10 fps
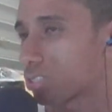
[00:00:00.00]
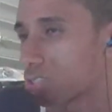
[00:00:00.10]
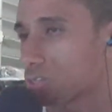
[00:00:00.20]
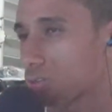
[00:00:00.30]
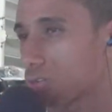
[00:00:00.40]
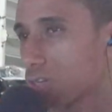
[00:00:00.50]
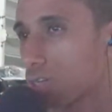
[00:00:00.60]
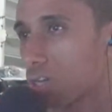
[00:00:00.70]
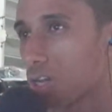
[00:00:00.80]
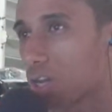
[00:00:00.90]
So
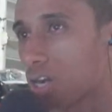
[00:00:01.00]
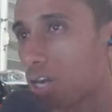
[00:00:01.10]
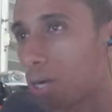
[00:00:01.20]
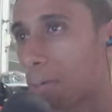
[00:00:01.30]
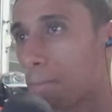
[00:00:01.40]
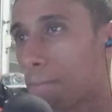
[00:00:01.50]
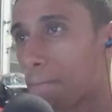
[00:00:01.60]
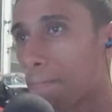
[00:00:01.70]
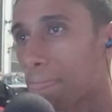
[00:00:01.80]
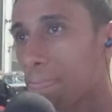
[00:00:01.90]

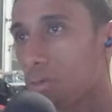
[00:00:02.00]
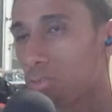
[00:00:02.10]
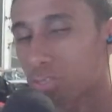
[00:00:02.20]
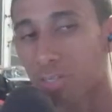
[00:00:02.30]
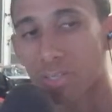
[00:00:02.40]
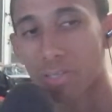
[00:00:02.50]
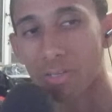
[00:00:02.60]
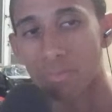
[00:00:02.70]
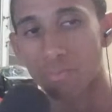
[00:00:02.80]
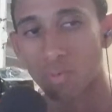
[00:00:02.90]
those are
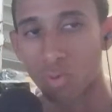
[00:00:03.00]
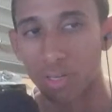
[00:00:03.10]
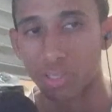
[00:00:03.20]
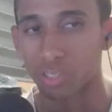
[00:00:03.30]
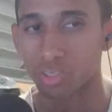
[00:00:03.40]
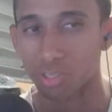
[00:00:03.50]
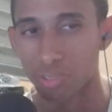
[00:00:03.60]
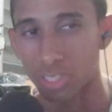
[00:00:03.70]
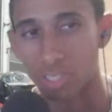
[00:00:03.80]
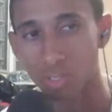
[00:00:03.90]
the one of the concerns
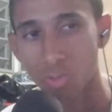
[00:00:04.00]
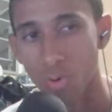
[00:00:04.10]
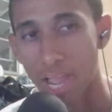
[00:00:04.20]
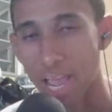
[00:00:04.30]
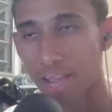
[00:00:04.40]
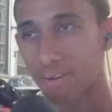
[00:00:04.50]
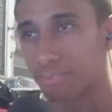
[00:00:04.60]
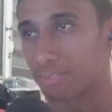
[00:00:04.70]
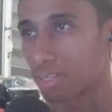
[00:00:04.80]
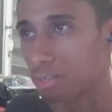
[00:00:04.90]
I do have
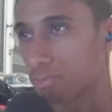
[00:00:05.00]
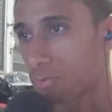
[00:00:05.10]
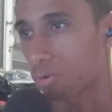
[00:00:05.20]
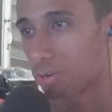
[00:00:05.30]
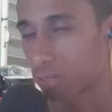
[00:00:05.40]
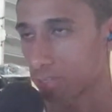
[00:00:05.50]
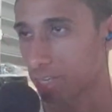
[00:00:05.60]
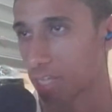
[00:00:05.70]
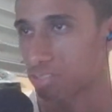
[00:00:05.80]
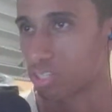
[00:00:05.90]
for the
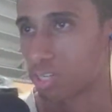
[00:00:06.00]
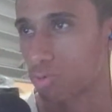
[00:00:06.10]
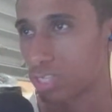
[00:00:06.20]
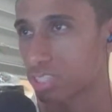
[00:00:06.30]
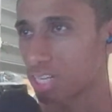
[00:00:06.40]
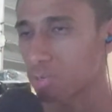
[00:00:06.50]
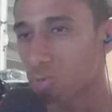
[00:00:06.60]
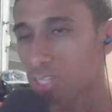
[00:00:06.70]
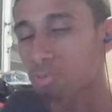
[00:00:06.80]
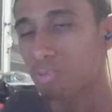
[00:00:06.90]
ninth generation. I
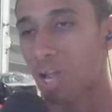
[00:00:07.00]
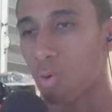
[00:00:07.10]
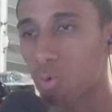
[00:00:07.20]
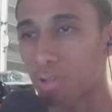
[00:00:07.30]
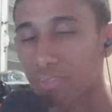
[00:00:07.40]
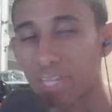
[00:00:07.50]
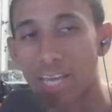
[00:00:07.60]
really do not want that,